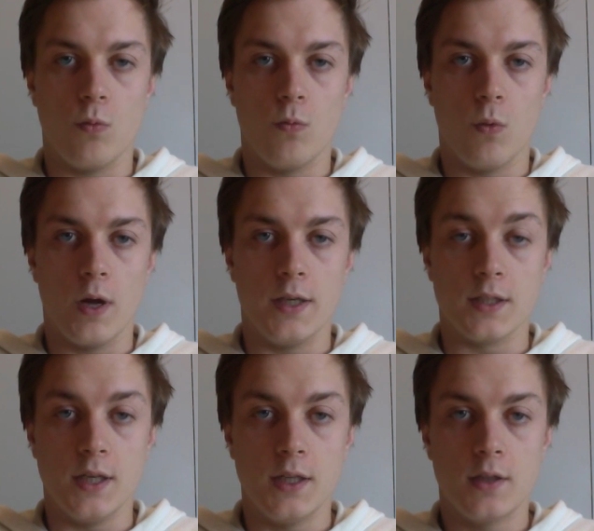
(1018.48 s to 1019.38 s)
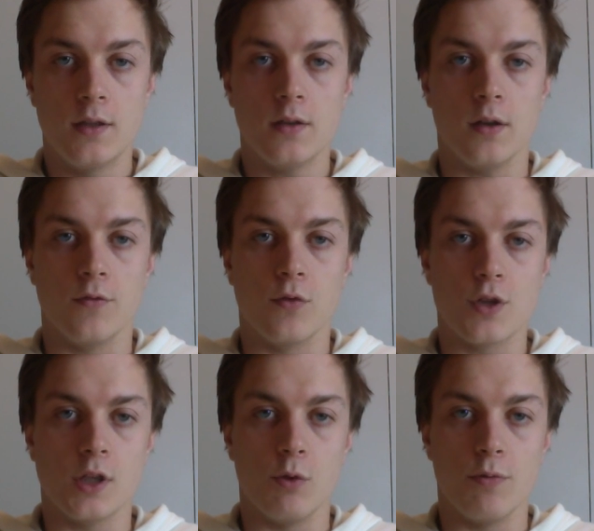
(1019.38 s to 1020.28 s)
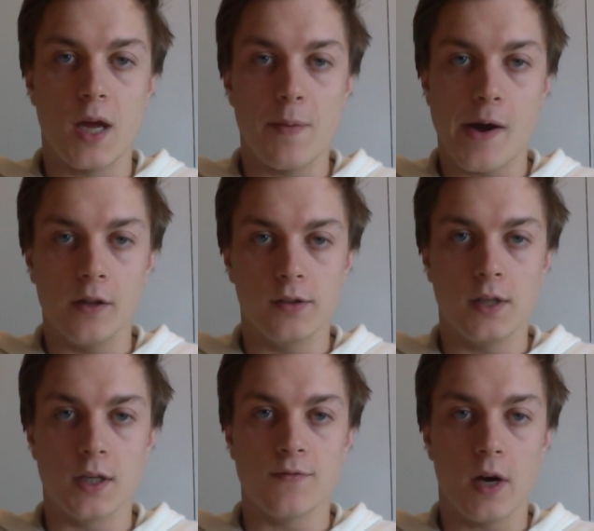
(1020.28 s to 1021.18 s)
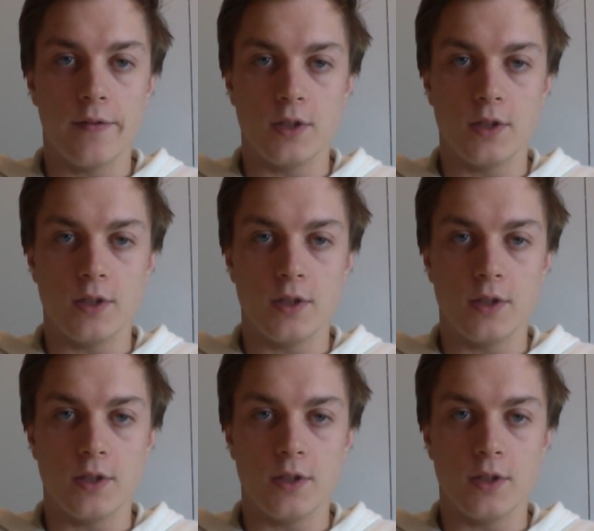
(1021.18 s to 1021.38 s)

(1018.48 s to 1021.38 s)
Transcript: when it's needed. Unfortunately, with PayPal, it takes 5